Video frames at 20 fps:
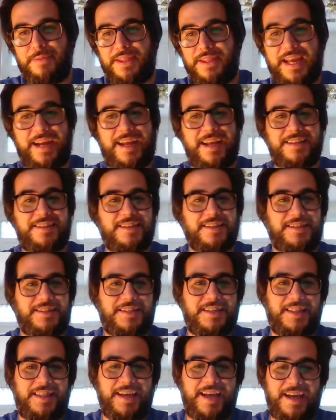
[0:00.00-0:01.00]
but that gets us
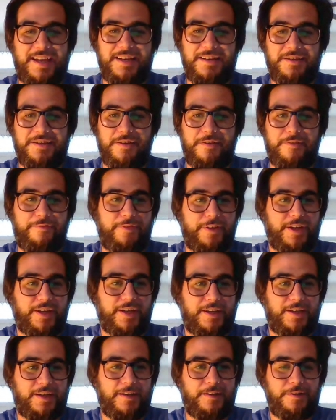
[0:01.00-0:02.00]
to the end of
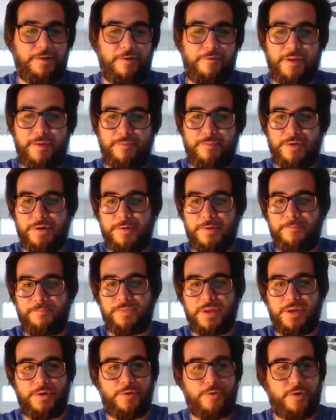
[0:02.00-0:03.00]
uh, November
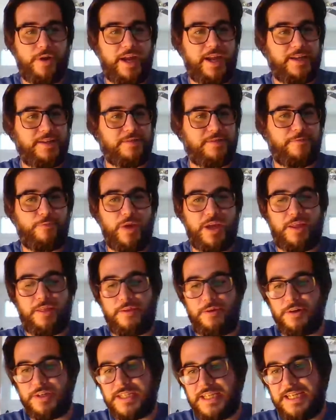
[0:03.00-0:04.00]
or end of Week
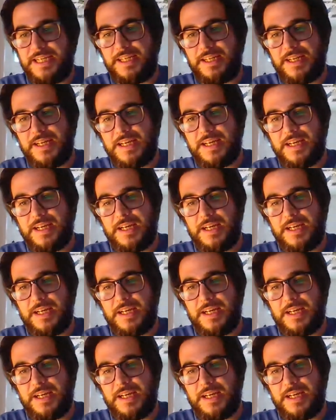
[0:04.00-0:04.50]
13,